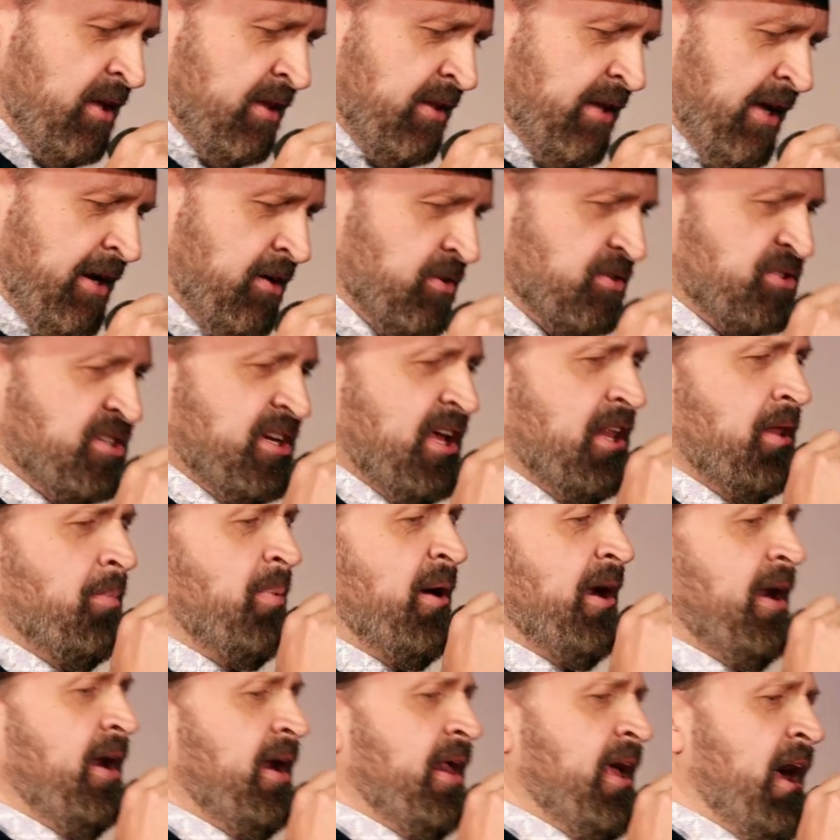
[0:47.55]
They don't
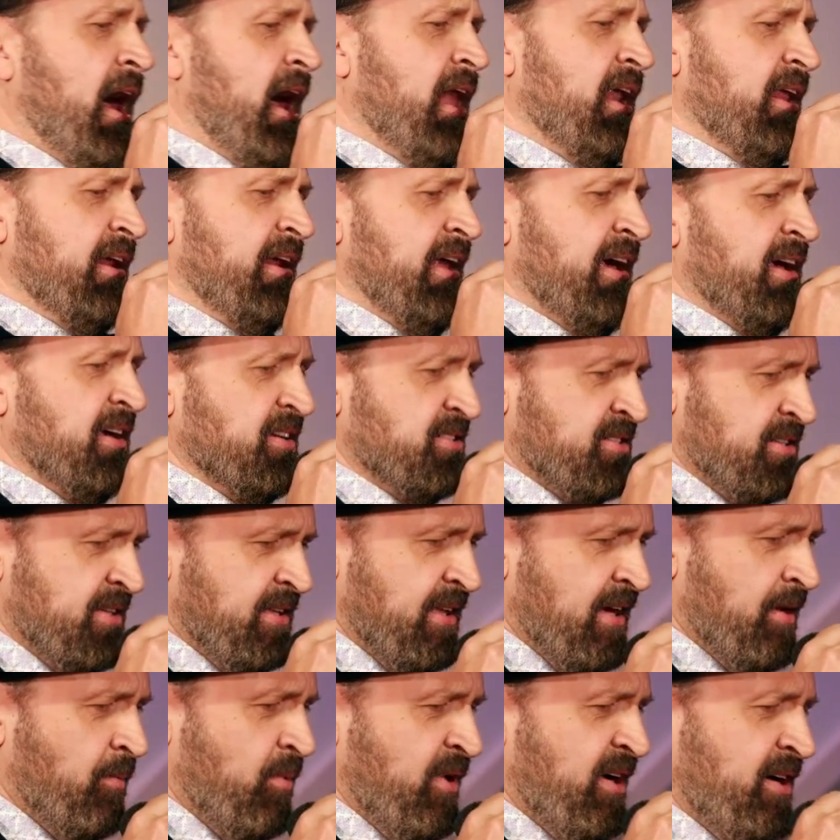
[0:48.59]
celebrate any holidays.
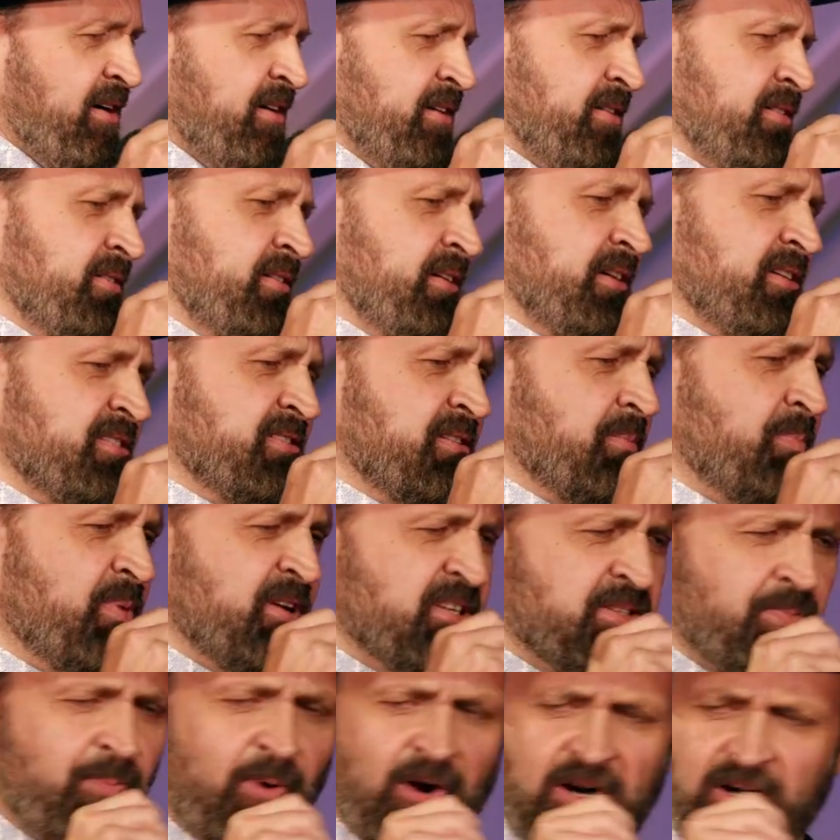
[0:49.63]
Isn't that weird? That's the
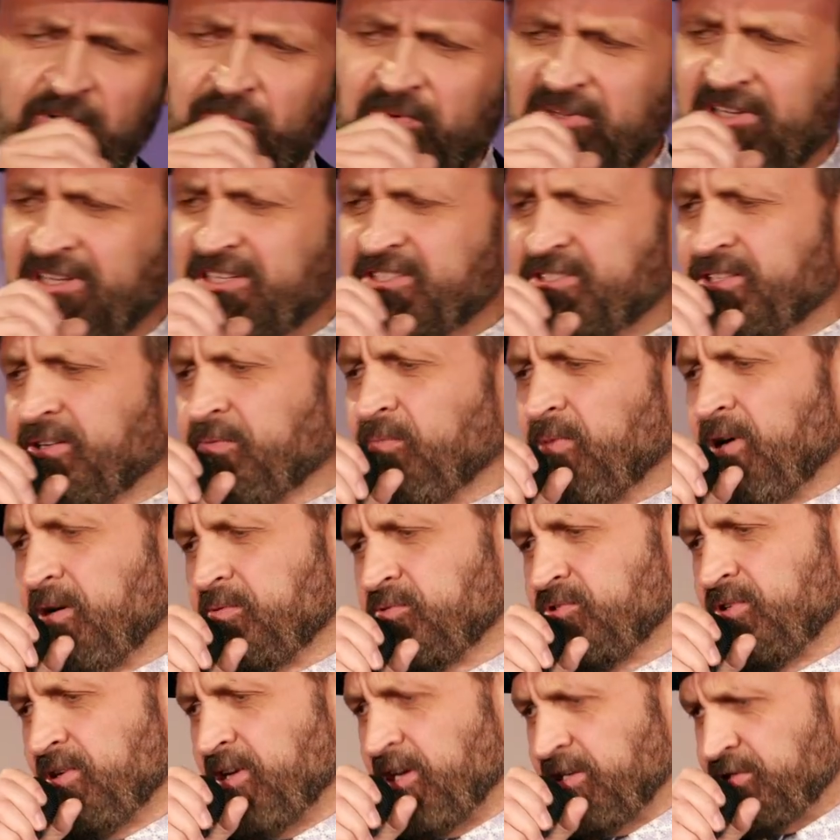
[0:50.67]
best part of religion. Why
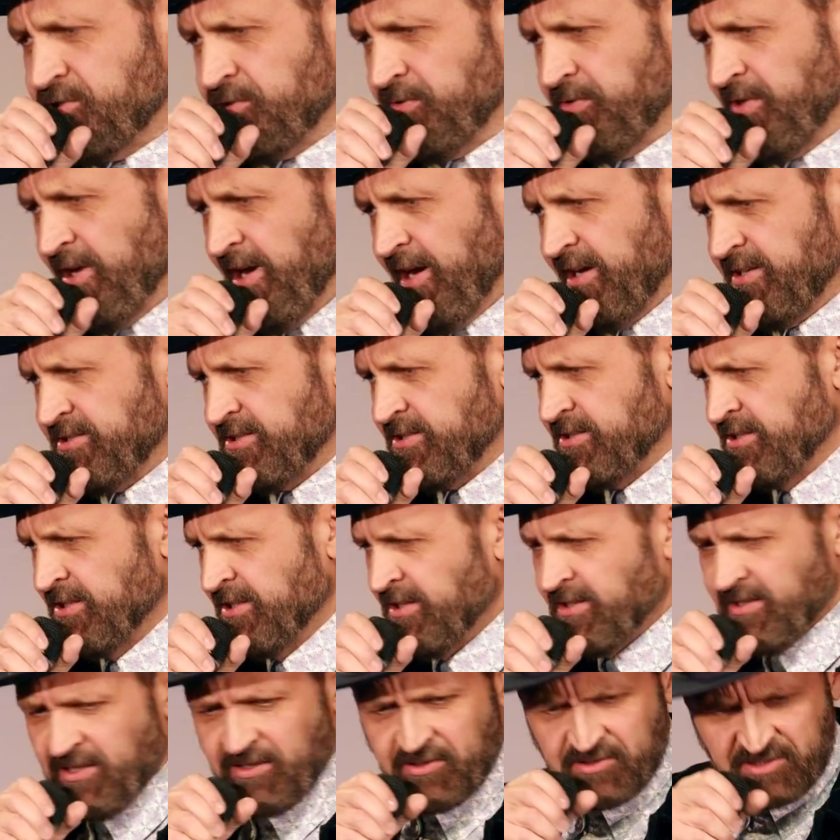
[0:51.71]
would you not do that?
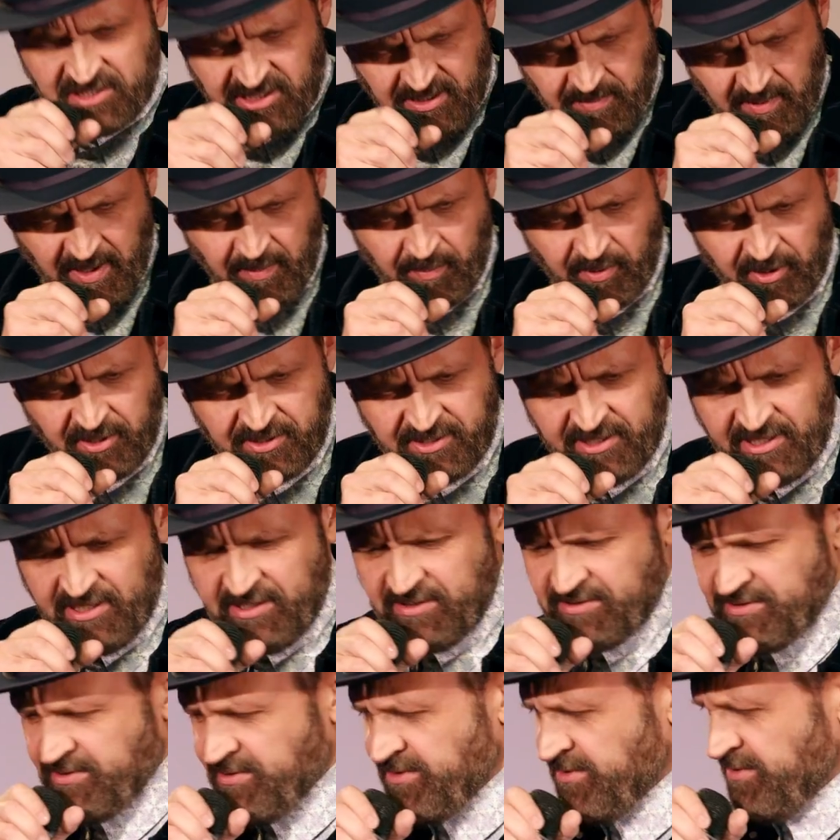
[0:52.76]
They don't celebrate
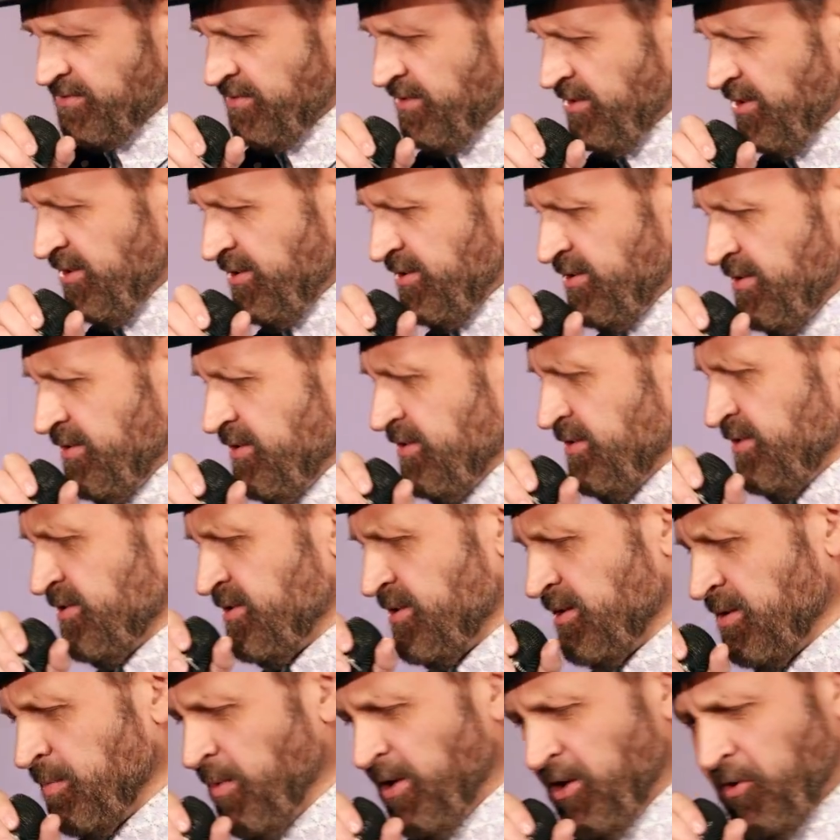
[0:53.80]
birthdays, right? They
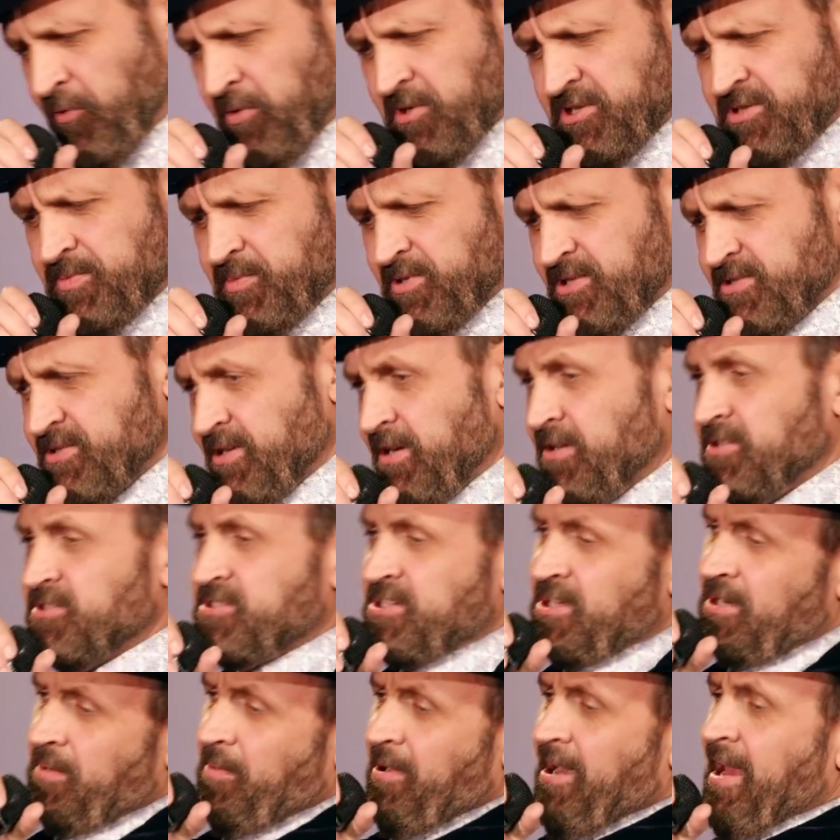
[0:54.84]
celebrate Christmas. They don't
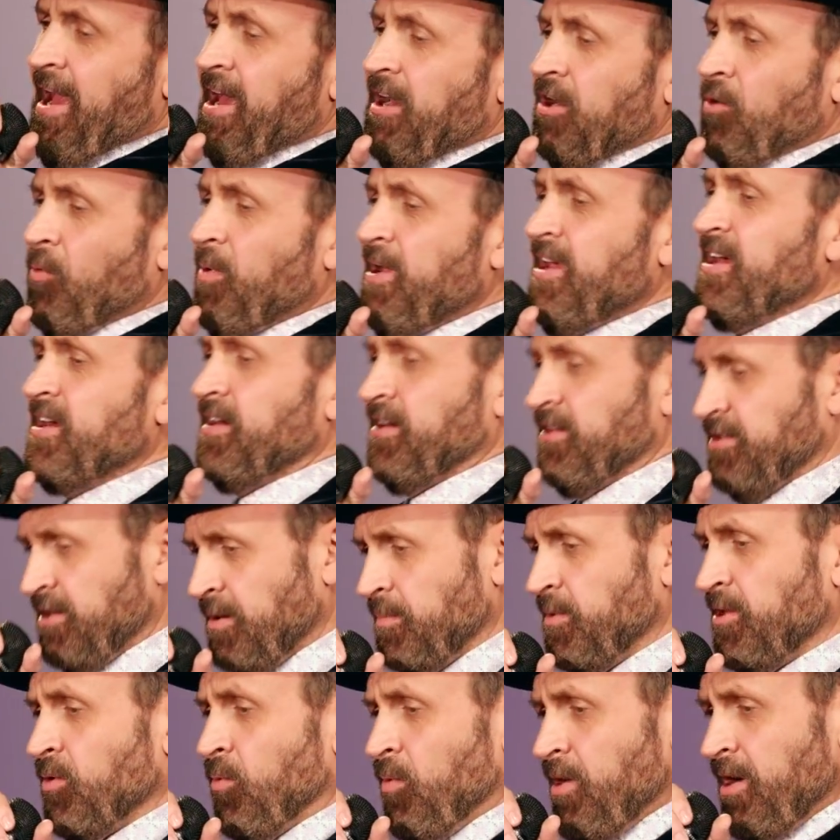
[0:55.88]
even celebrate Halloween. You think
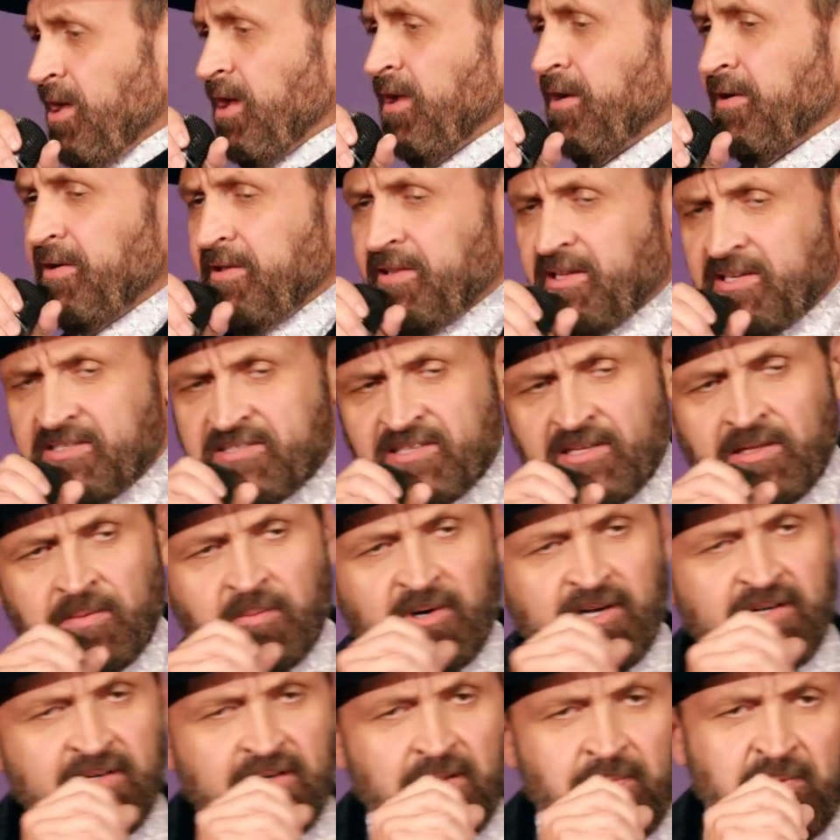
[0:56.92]
it'd be the one holiday they celebrate.